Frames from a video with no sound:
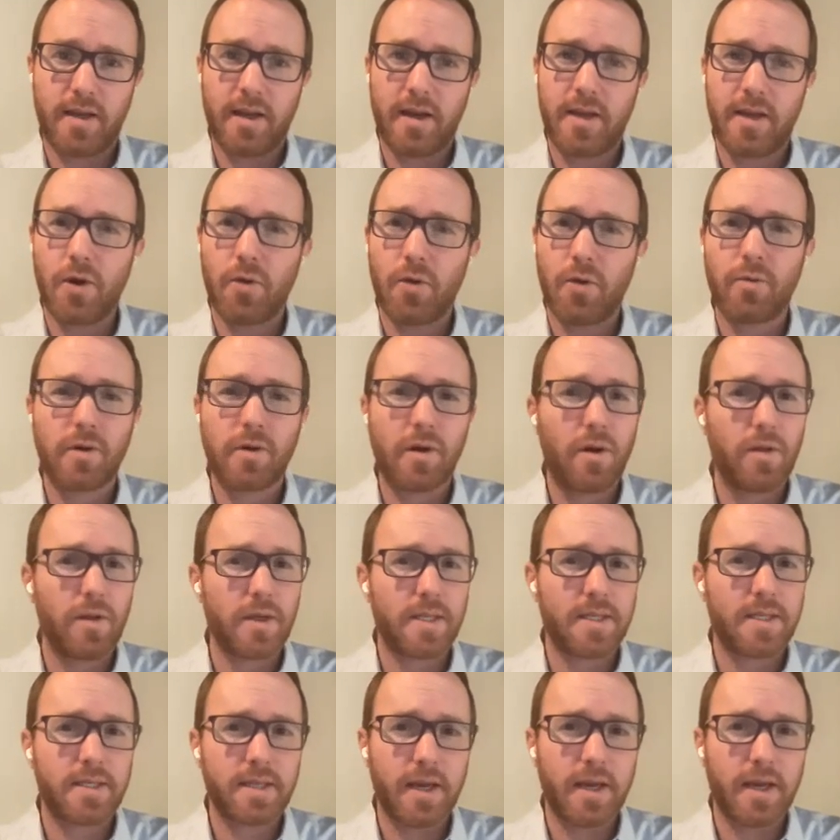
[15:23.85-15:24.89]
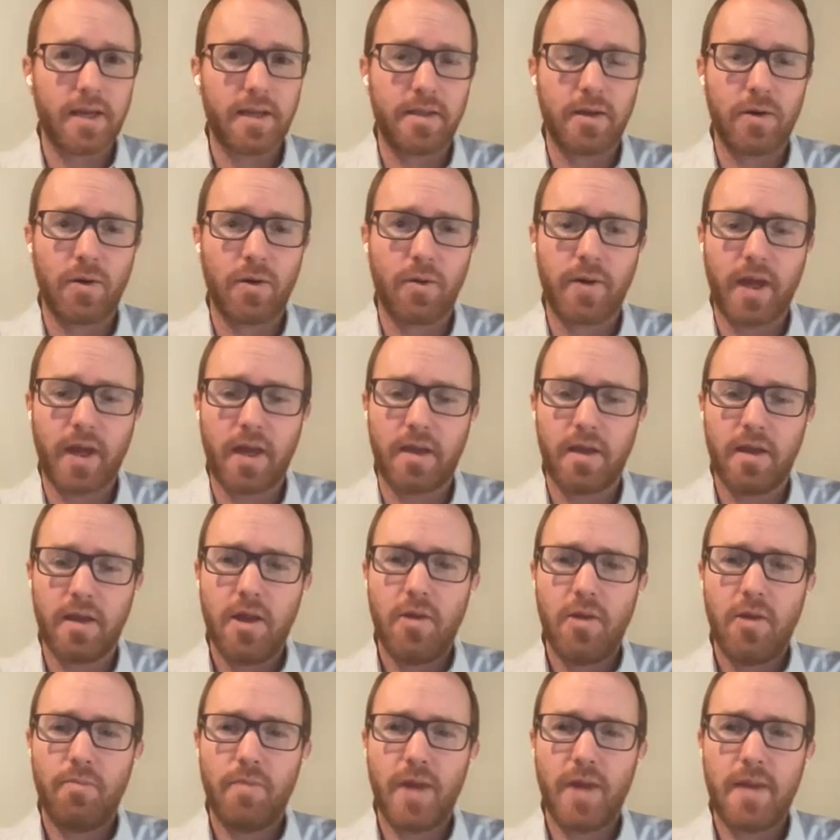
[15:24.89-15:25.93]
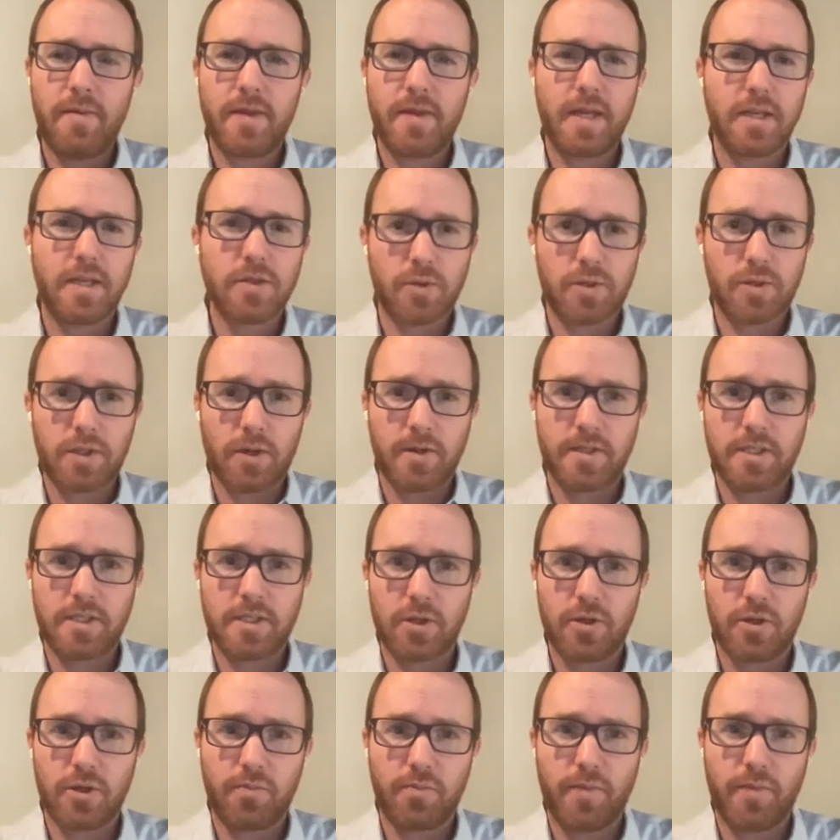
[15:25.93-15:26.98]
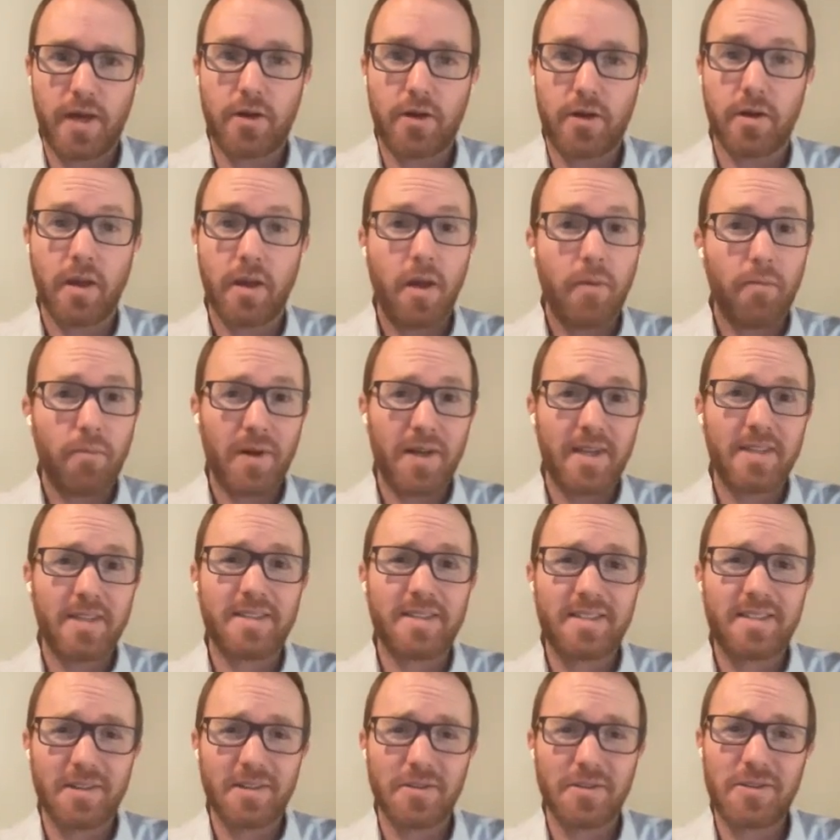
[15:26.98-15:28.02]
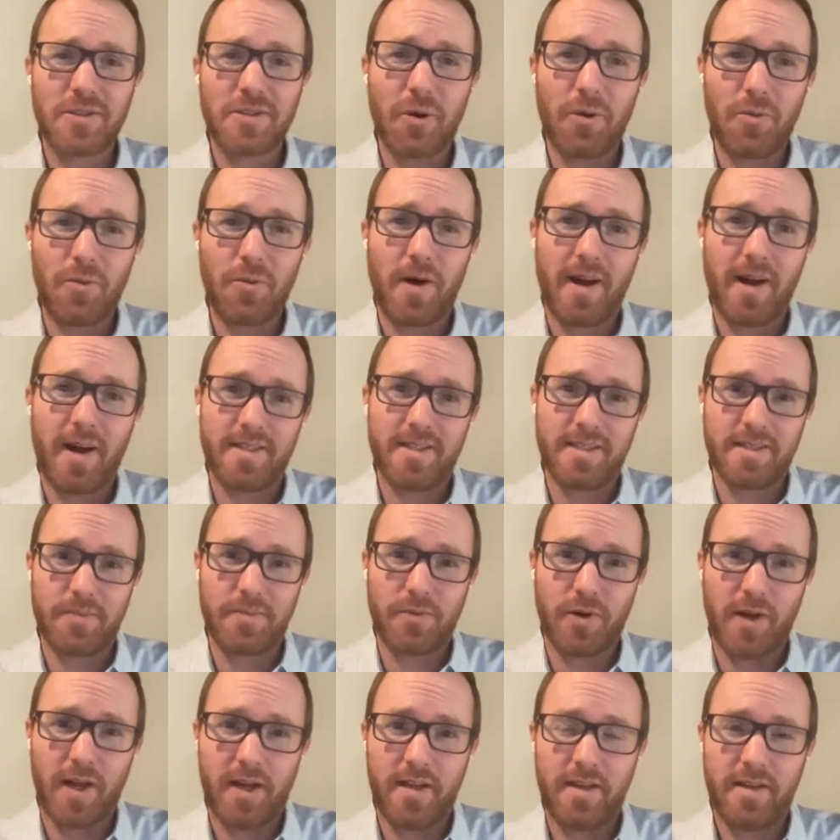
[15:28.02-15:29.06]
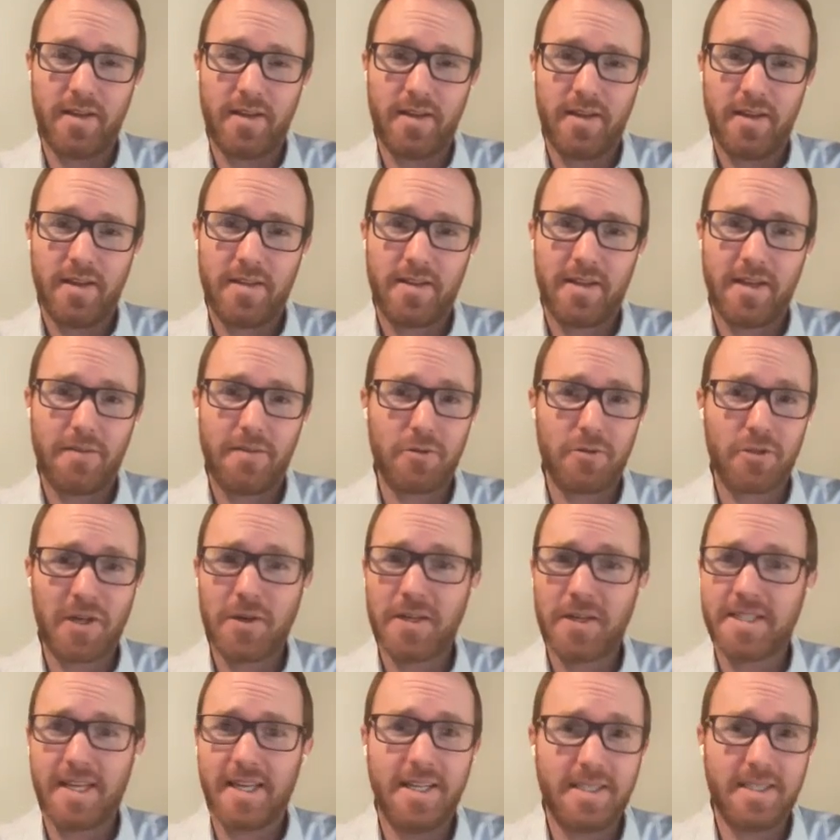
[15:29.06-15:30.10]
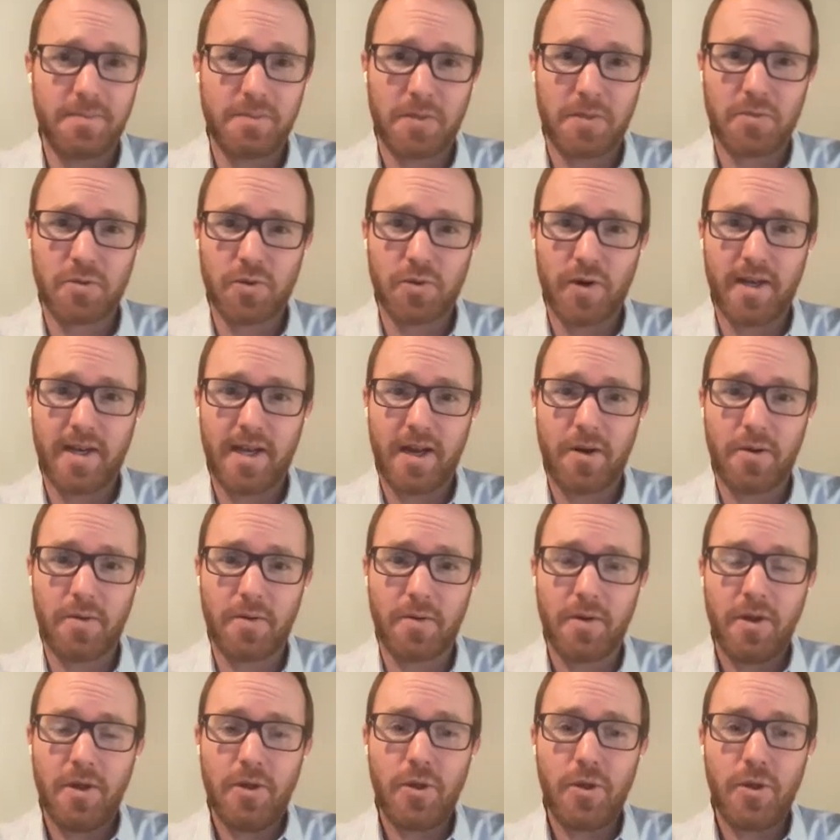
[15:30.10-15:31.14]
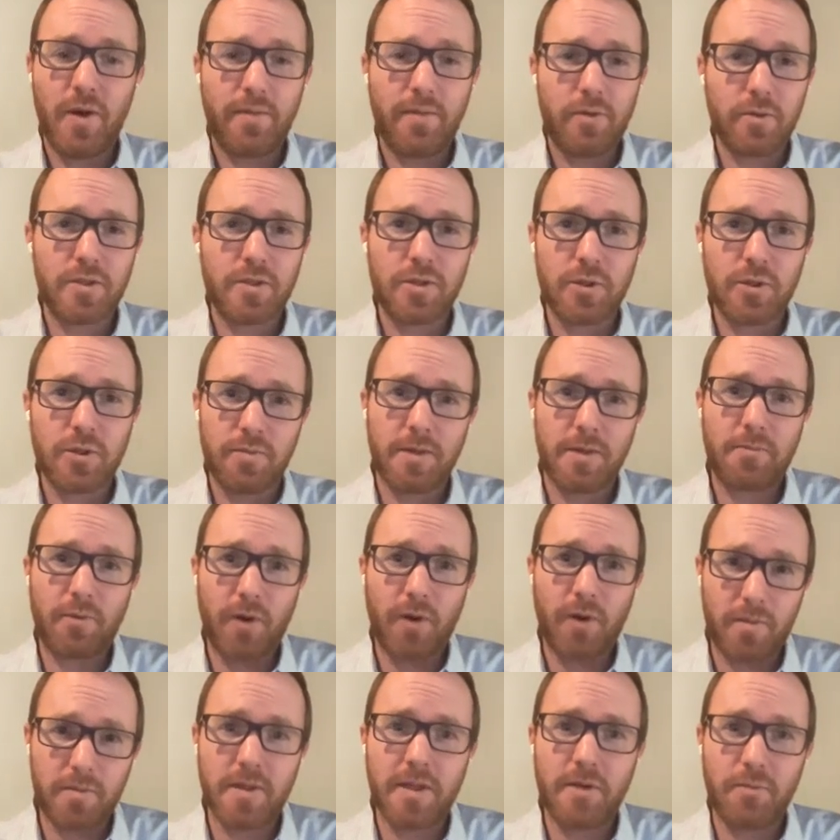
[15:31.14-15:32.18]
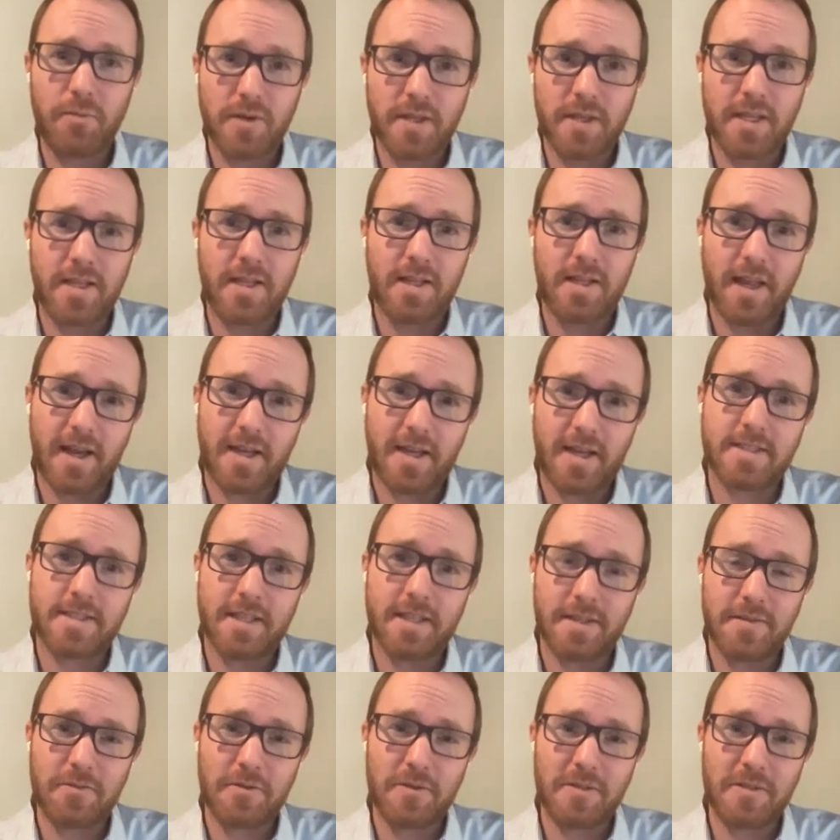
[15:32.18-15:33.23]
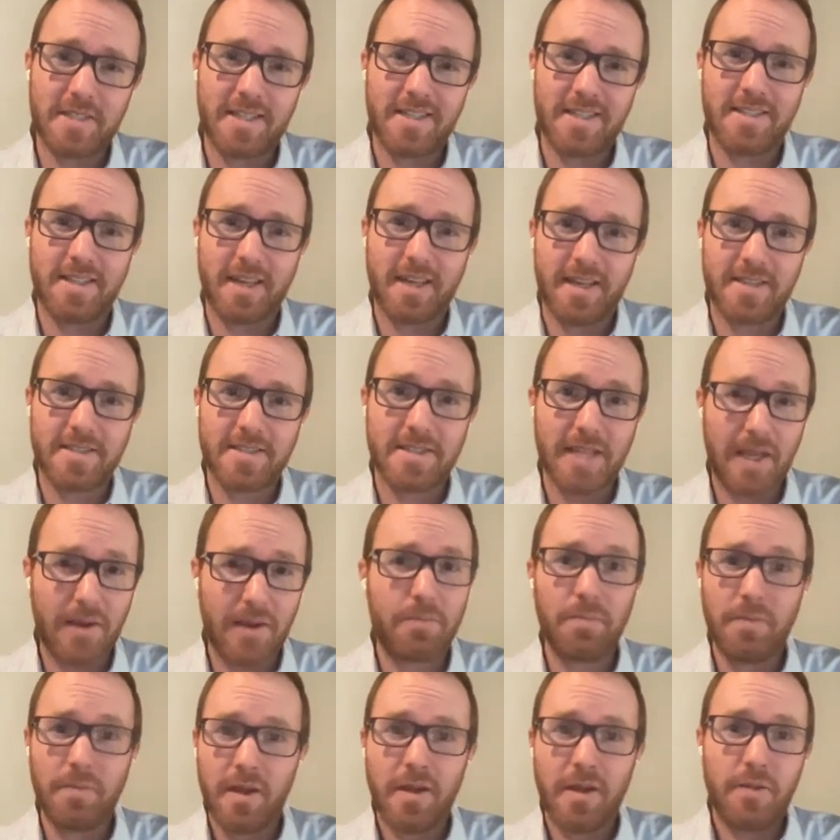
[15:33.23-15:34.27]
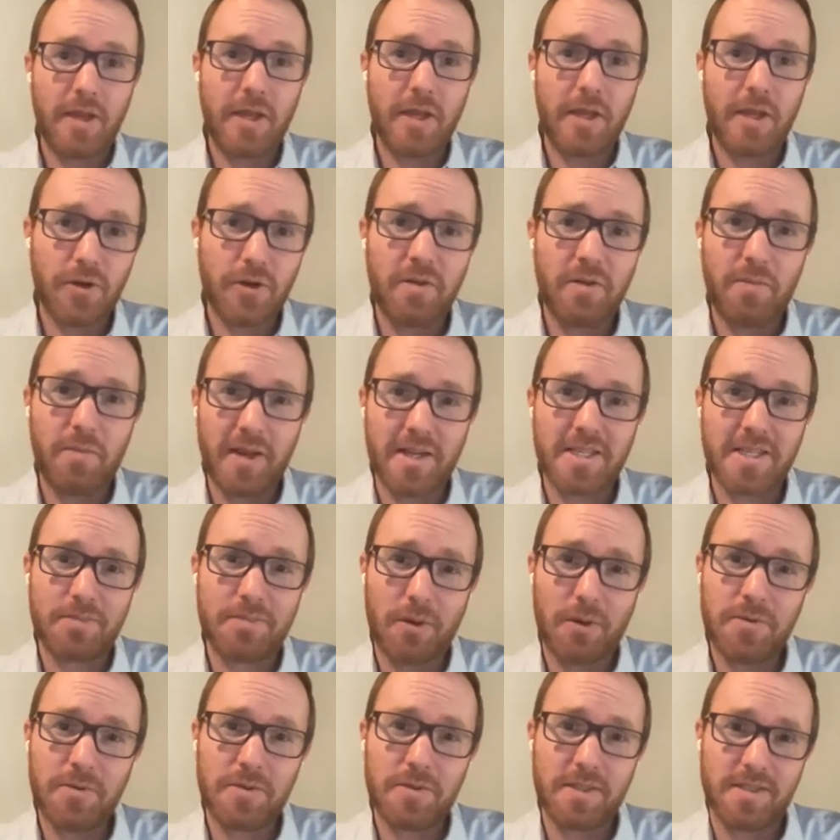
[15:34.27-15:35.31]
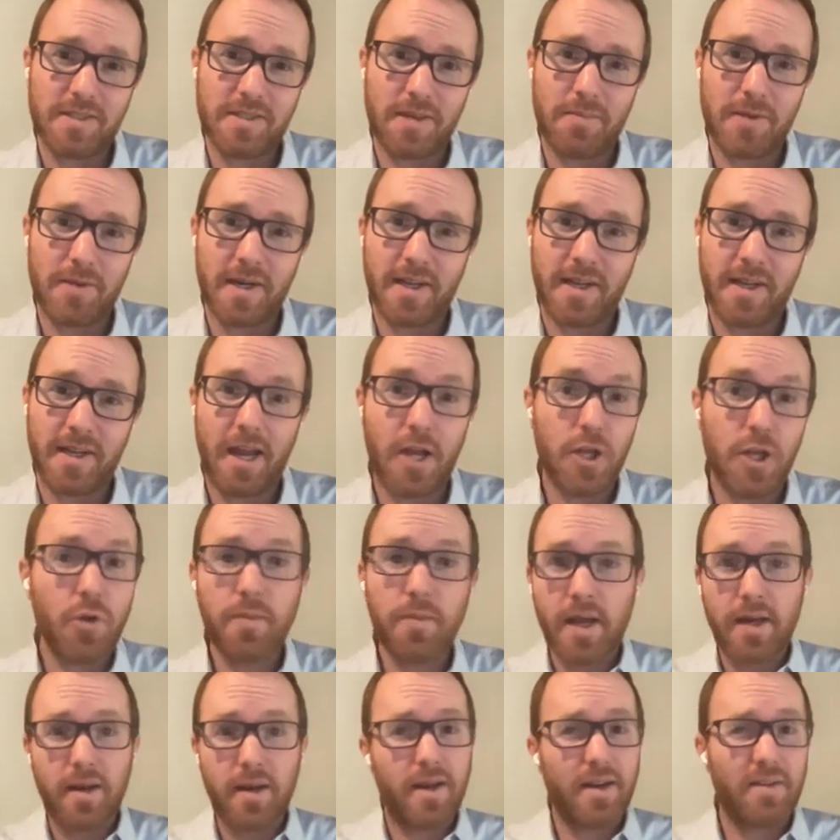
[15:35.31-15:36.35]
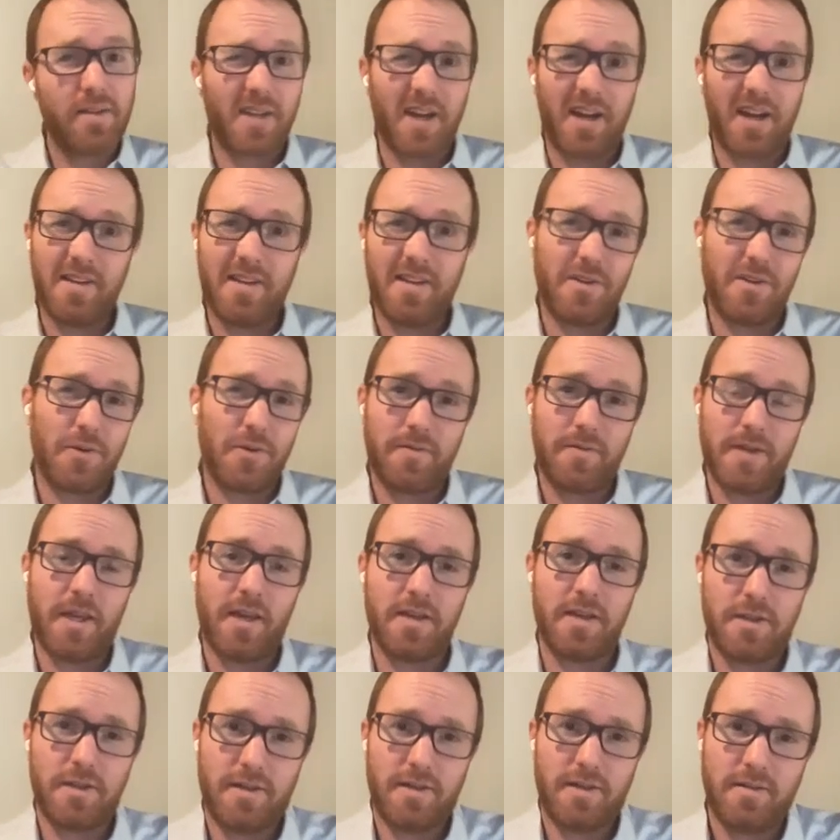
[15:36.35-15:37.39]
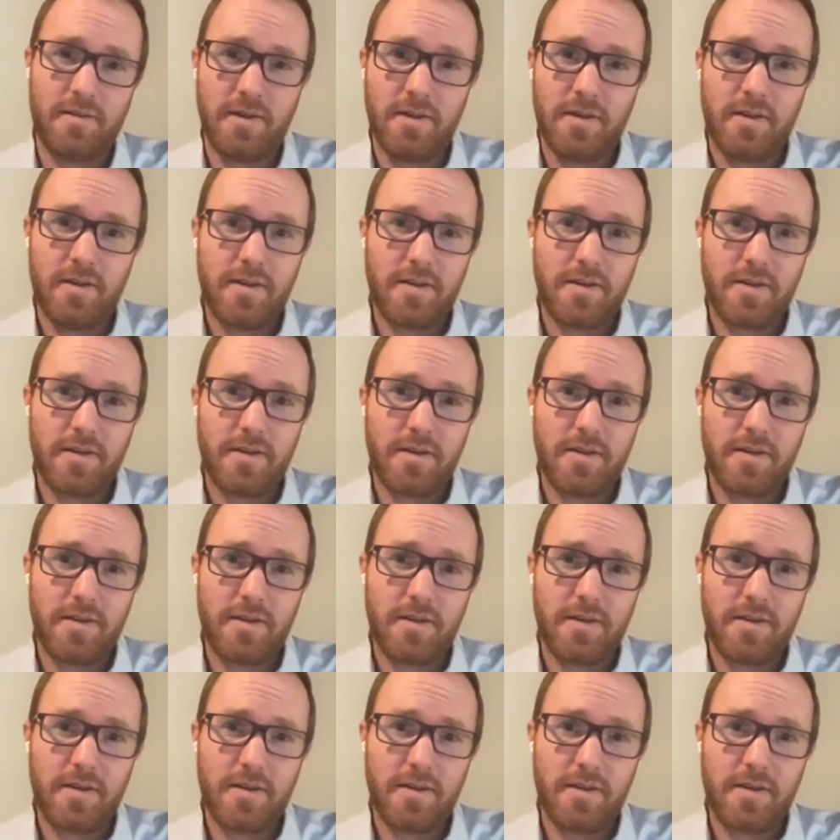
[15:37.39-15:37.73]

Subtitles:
And I know we're all excited that, okay, maybe things are starting to look better, but it's still so widespread that if your child gets any symptoms right now, you have to assume that probably within the last 10 to 14 days, they could have been exposed to somebody and you might not have gotten a notification.